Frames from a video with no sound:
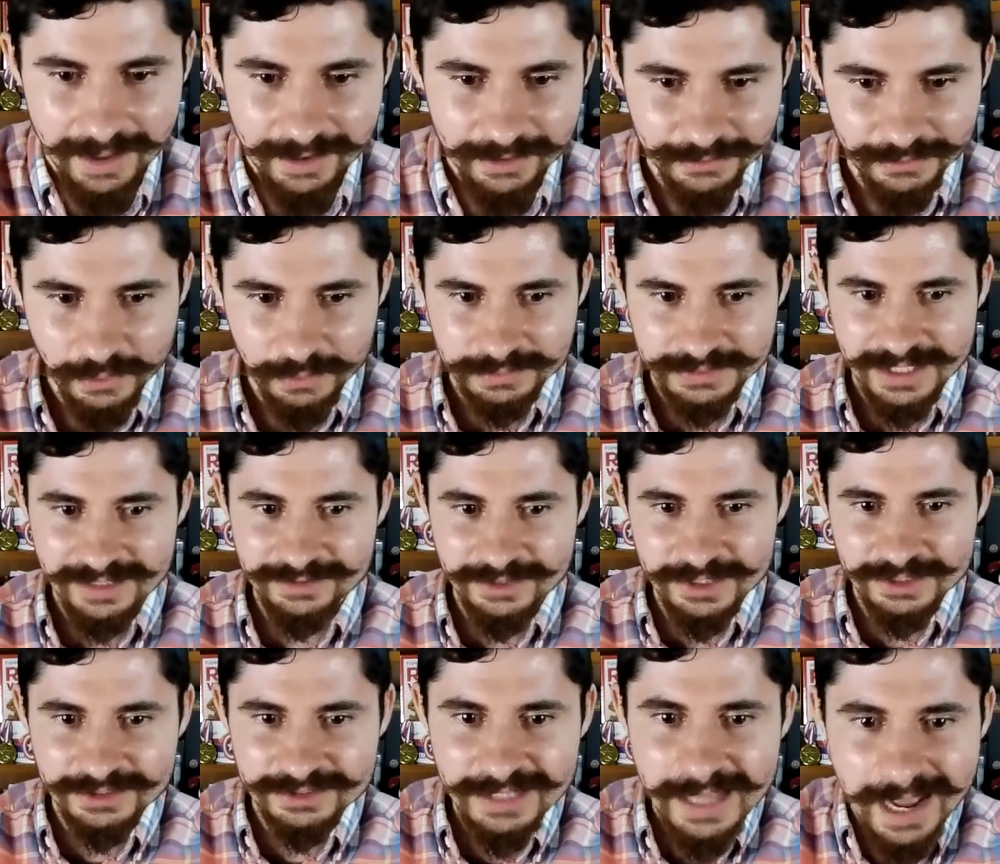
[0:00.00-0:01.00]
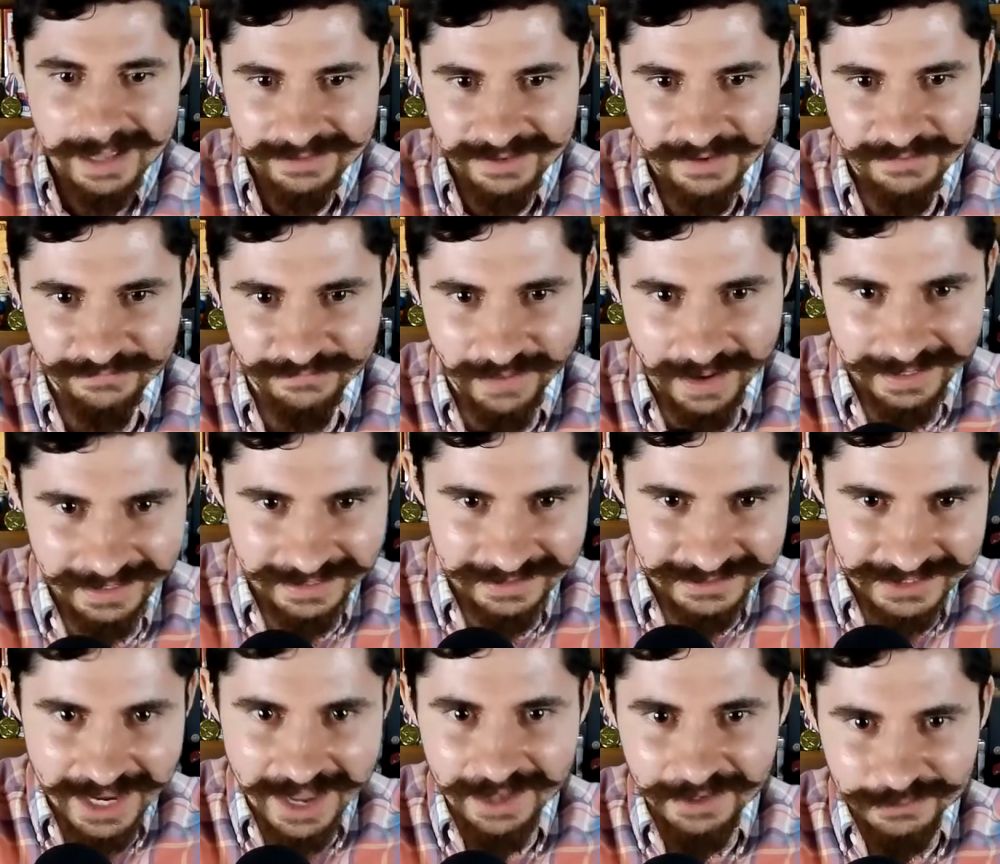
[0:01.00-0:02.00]
You know what I'm saying? These goddamn
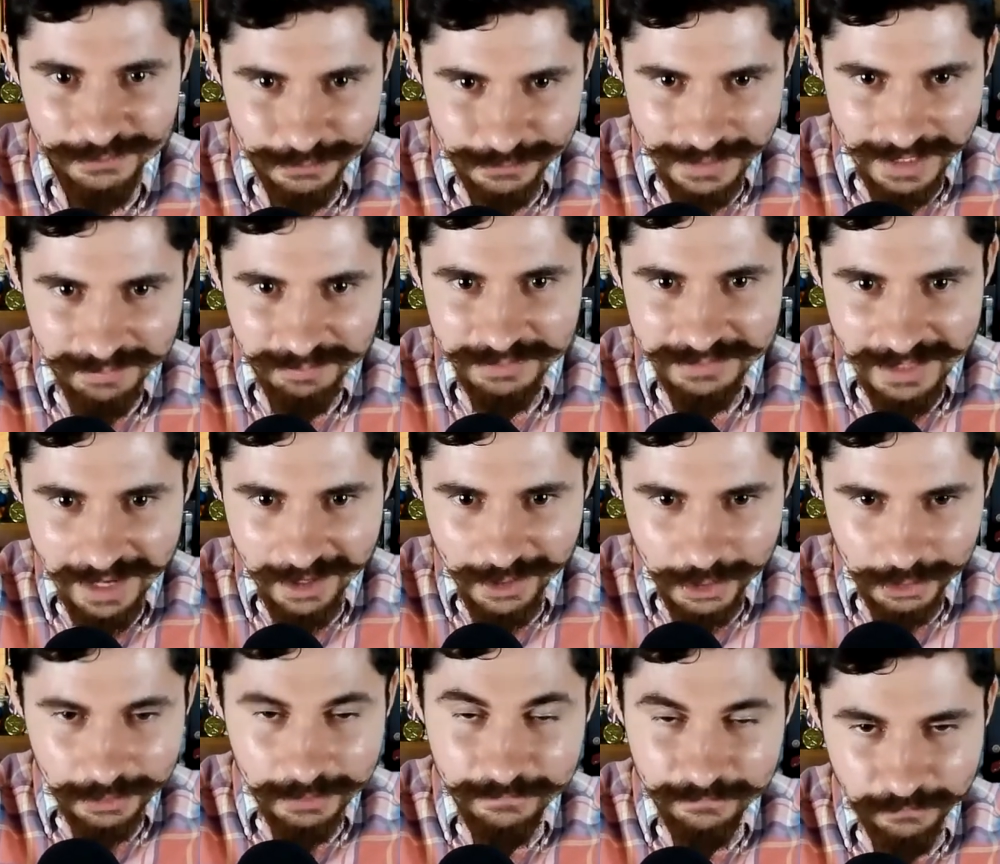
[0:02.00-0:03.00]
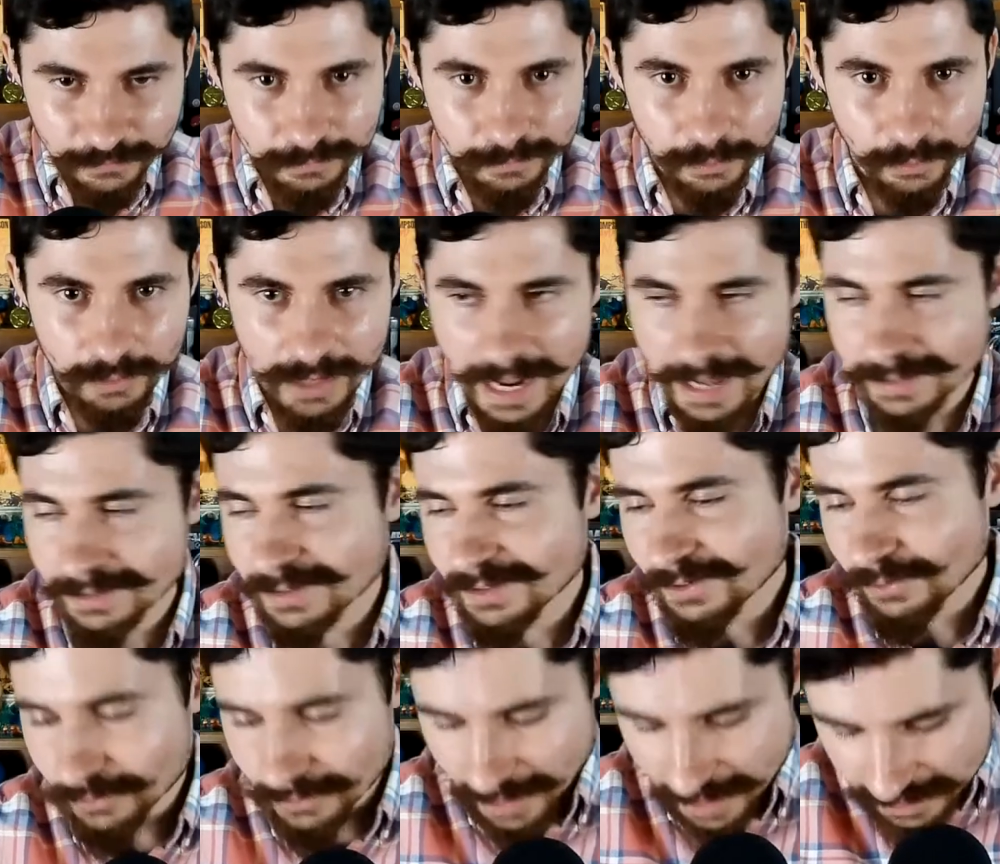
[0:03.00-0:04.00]
Vikings should not be that good at football, guy,
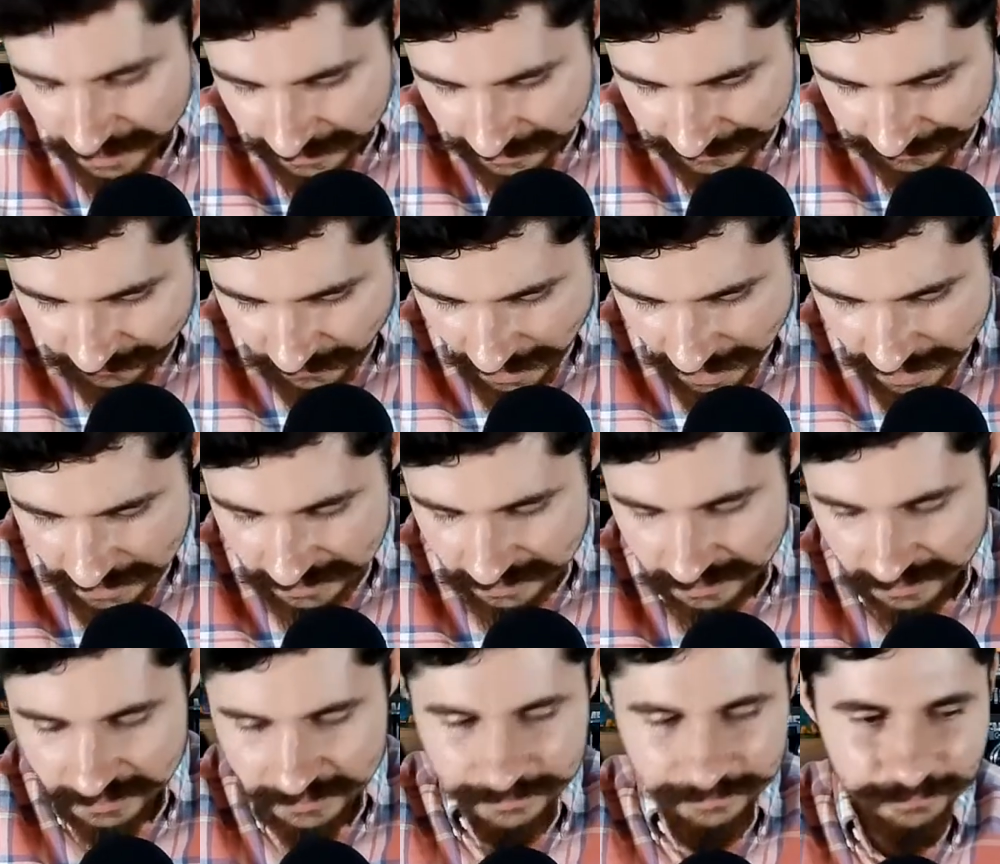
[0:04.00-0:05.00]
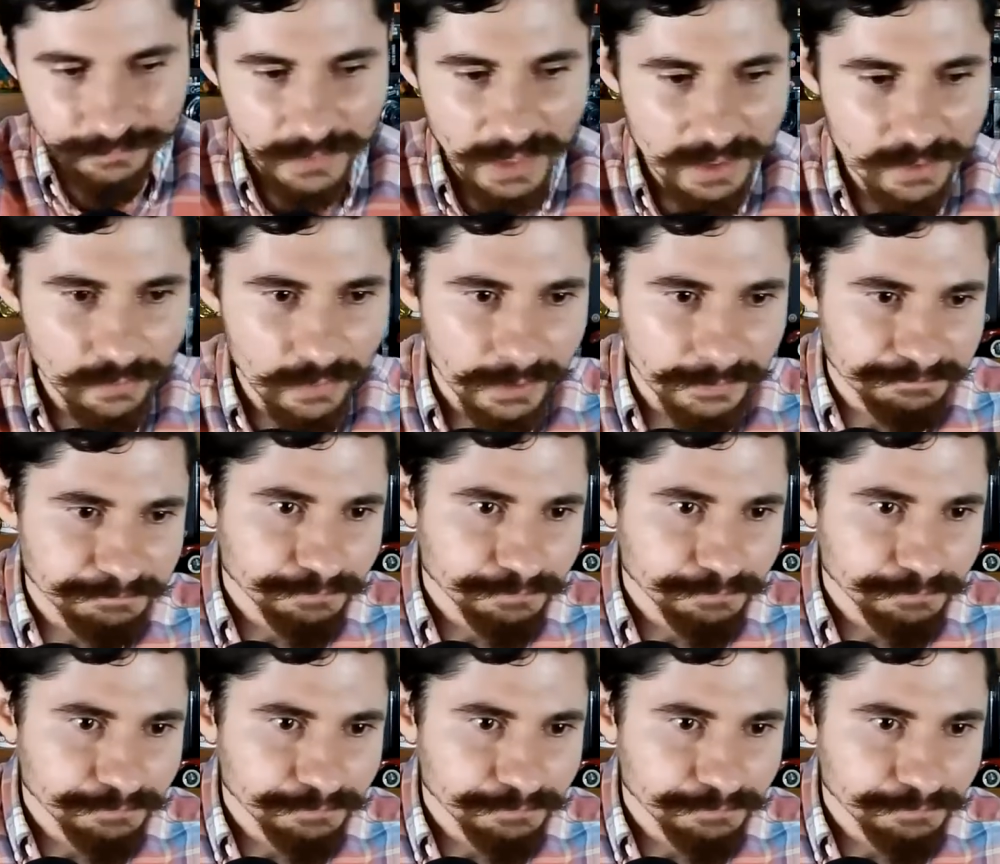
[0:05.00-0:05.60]
okay? And anyway,